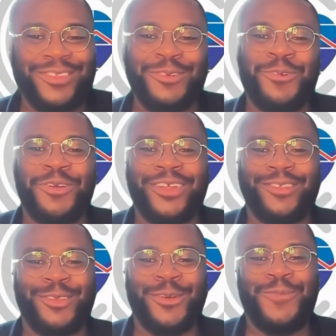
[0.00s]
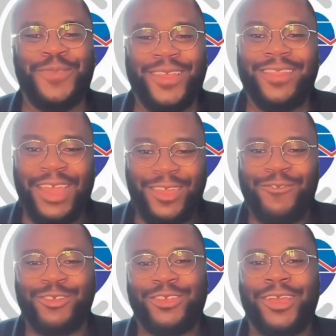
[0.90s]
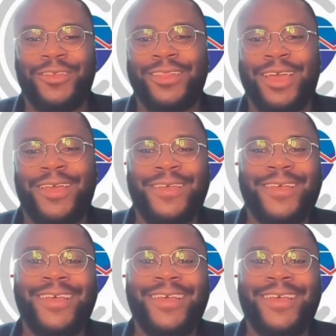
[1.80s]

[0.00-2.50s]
students are worried. So thank you for sharing that.